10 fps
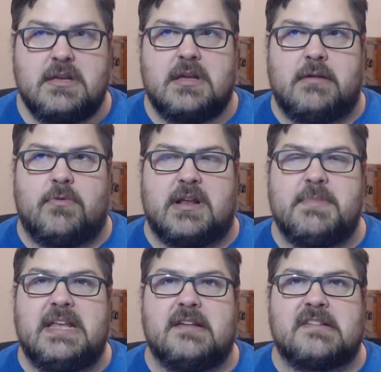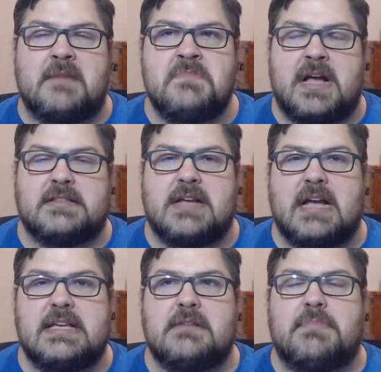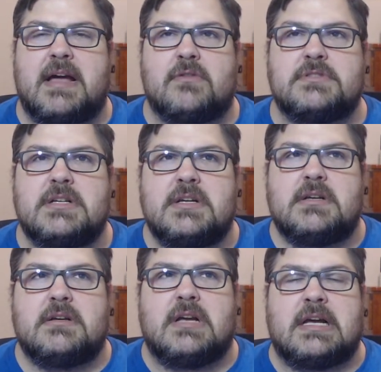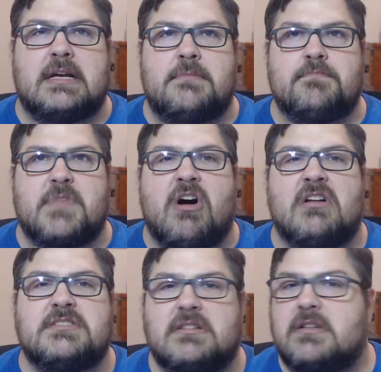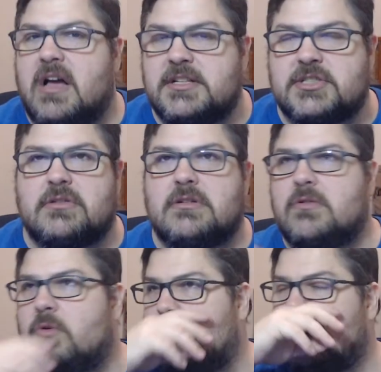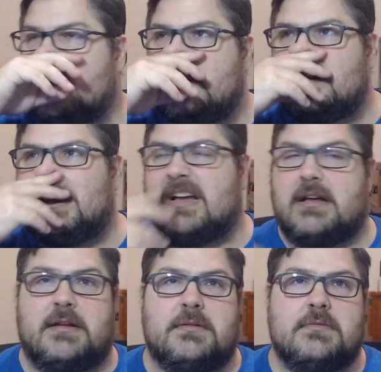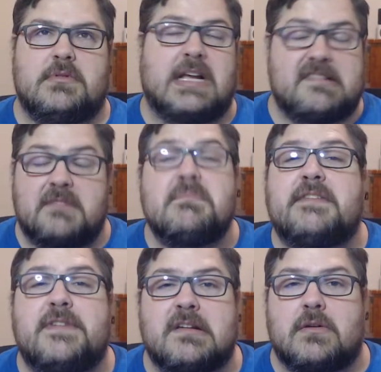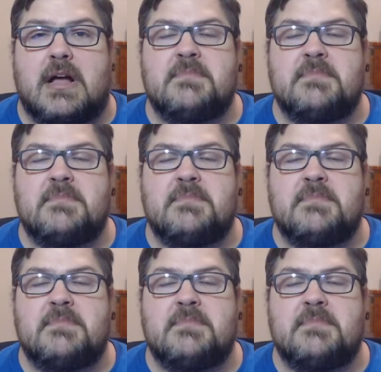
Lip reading: And what I mean is, I'm not talking about ontological or, like I said, metaphysical.